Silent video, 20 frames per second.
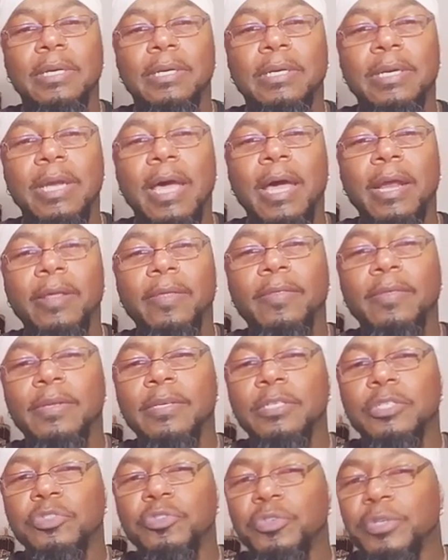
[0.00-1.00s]
not of
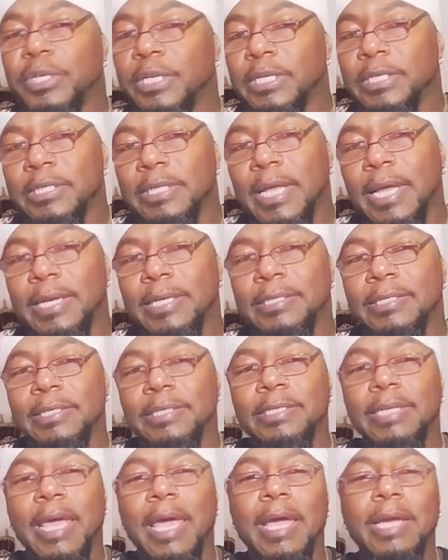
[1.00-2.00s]
the string that is
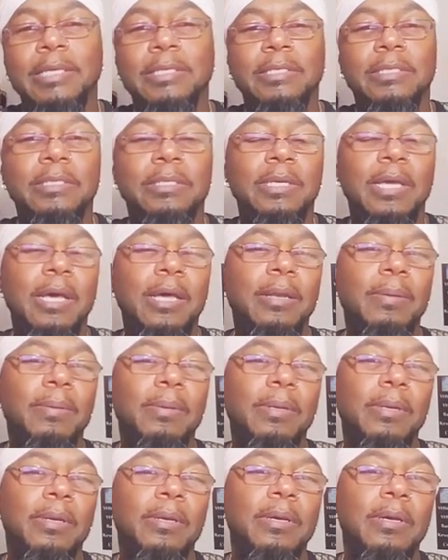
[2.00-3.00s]
attached, not
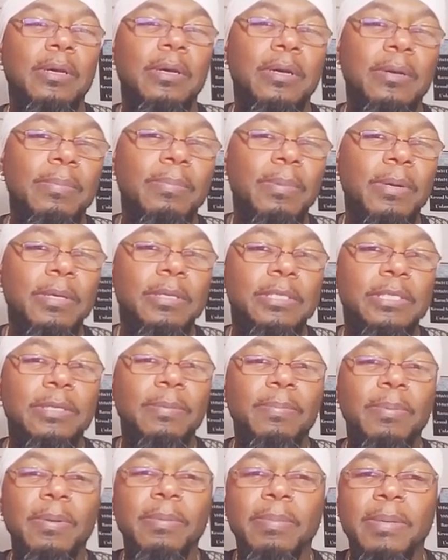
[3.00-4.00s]
um, but
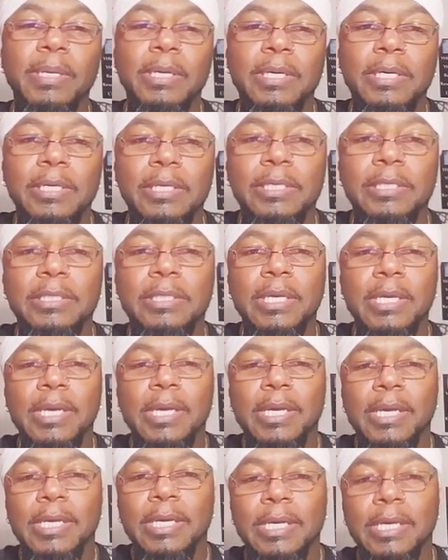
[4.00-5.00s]
simply because
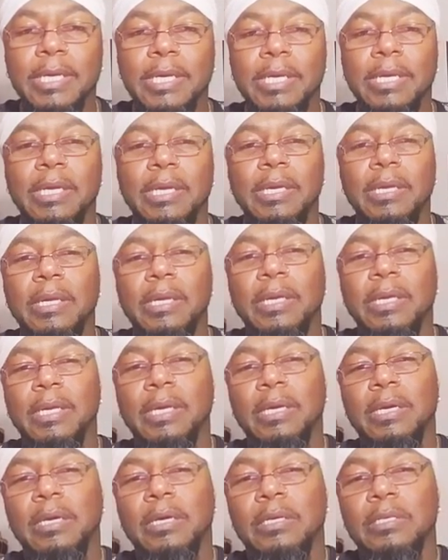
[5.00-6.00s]
He
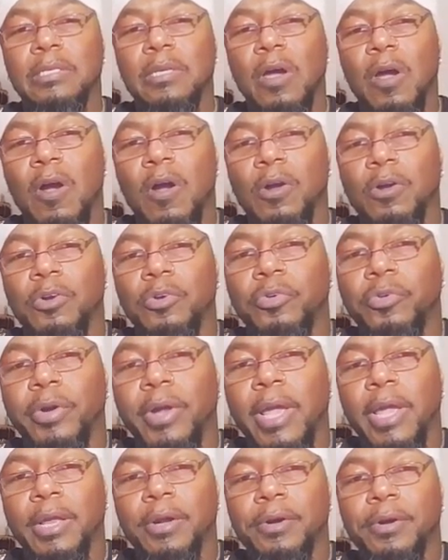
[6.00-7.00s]
is our
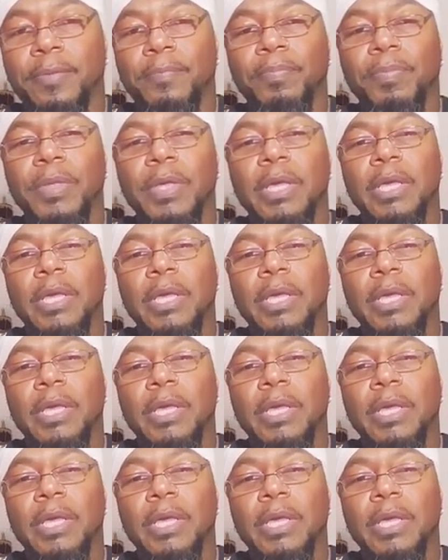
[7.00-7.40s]
Creator,